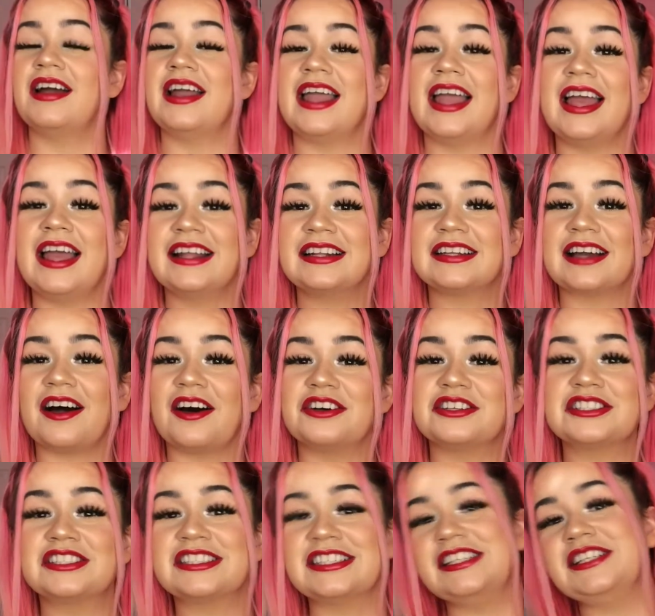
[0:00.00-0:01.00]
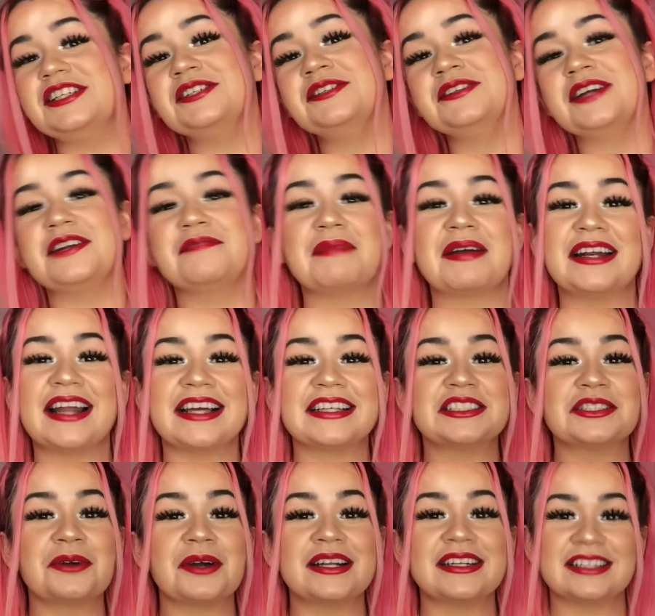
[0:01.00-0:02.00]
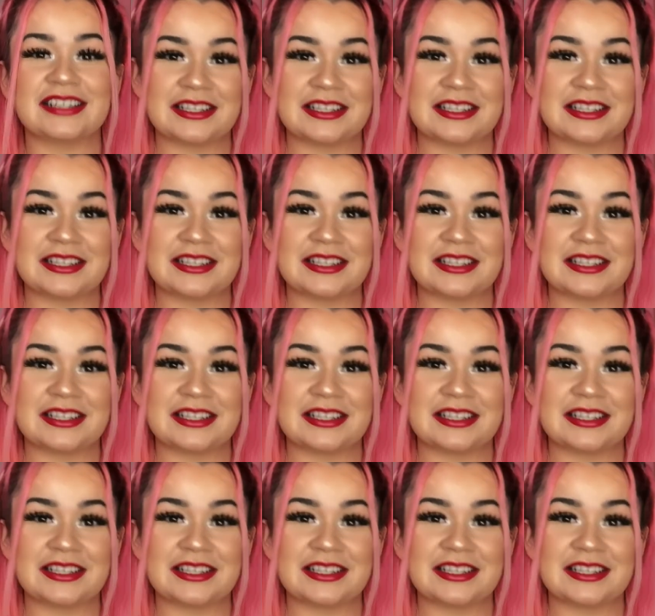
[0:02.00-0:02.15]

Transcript: And I'll see you in my next one.